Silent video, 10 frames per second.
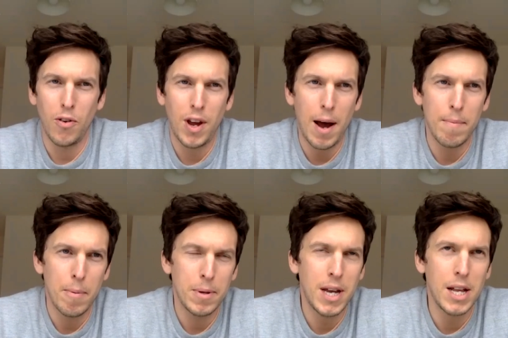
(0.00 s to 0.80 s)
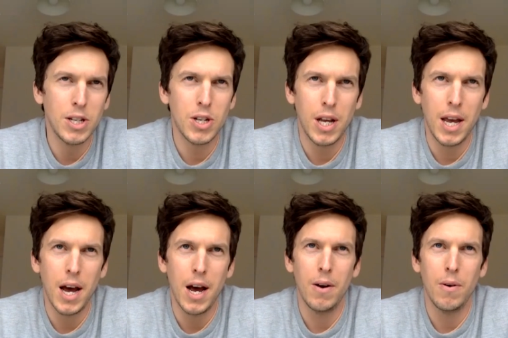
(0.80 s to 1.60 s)
off camera, potentially
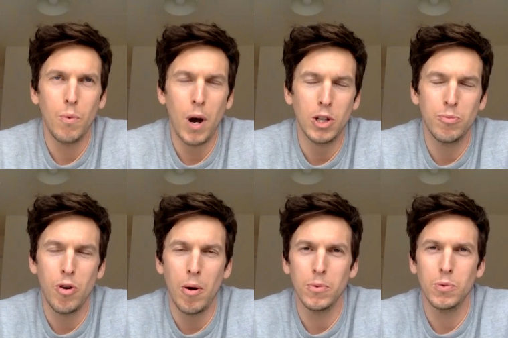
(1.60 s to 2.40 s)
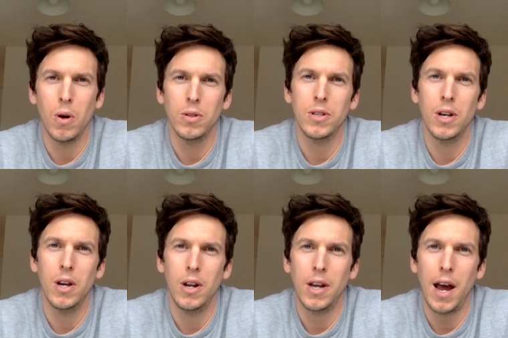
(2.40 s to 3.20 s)
West Brom's one to
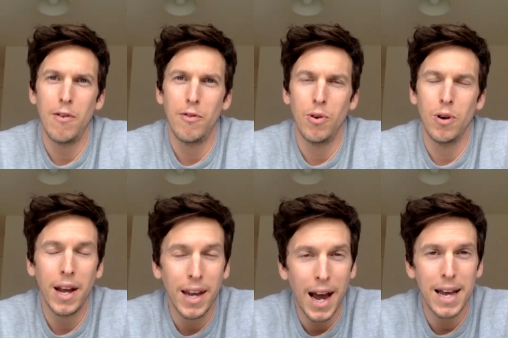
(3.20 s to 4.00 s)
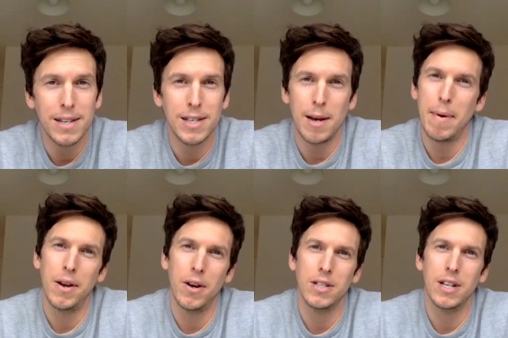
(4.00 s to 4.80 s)
look out for in case Sam
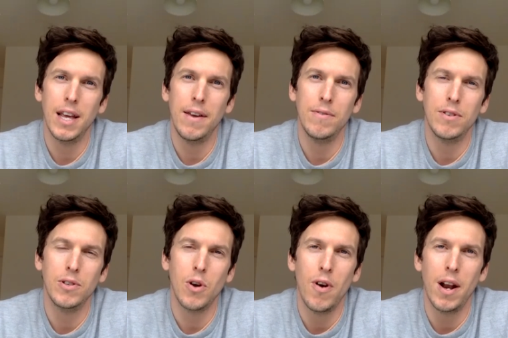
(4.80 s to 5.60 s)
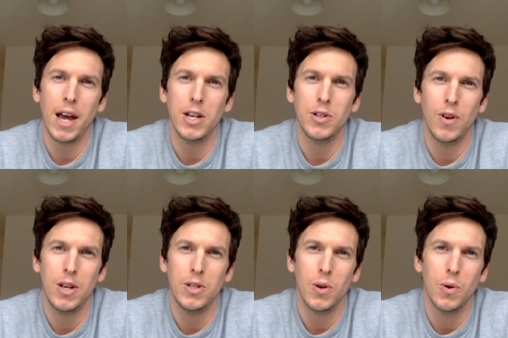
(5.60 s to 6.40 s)
Allardyce leaves. He's got a relegation
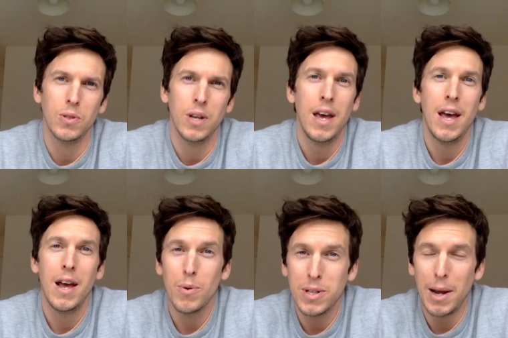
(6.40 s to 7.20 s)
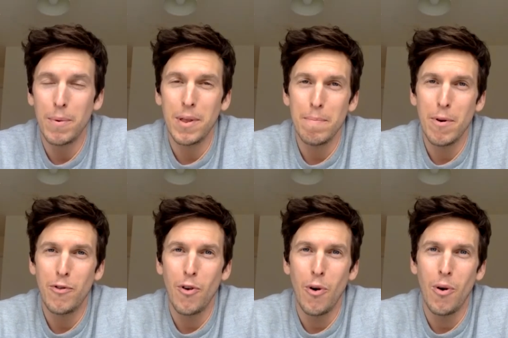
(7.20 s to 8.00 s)
release clause. Was linked with them
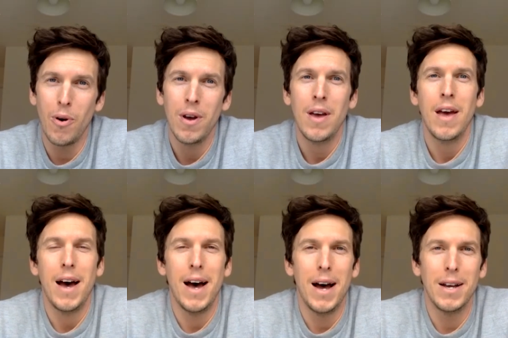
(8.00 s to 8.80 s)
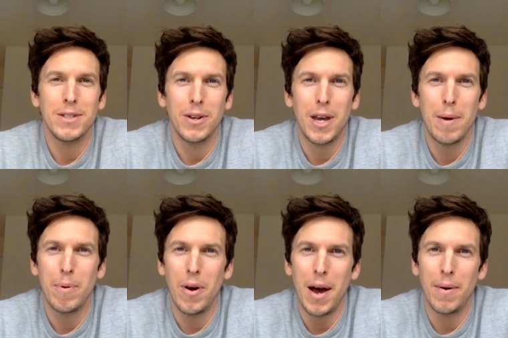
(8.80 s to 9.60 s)
before, so keep
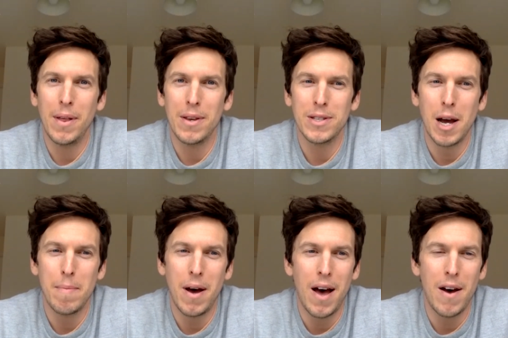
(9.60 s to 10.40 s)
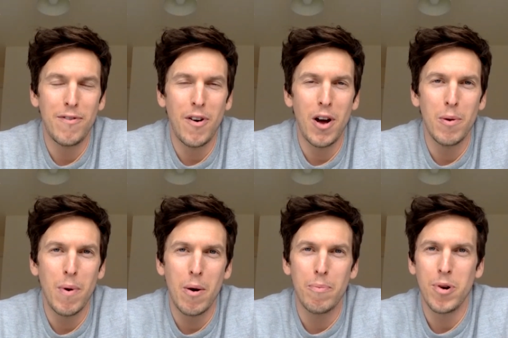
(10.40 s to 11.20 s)
an eye on that one in the summer. Finally,
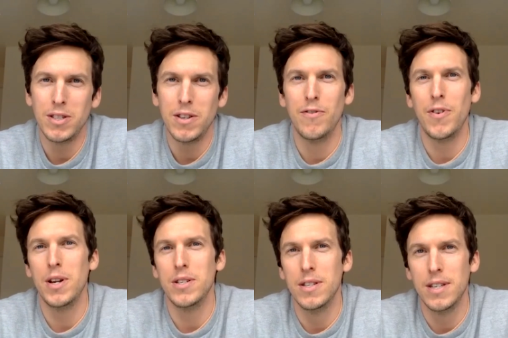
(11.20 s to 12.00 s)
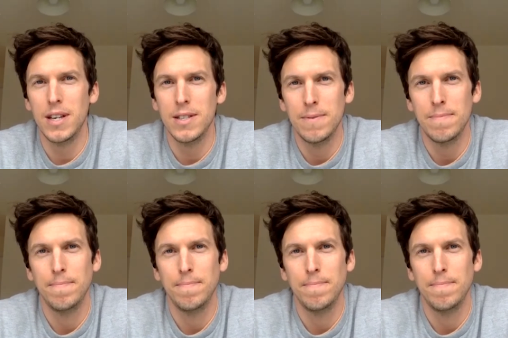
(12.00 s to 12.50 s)
where will Preston finish this season?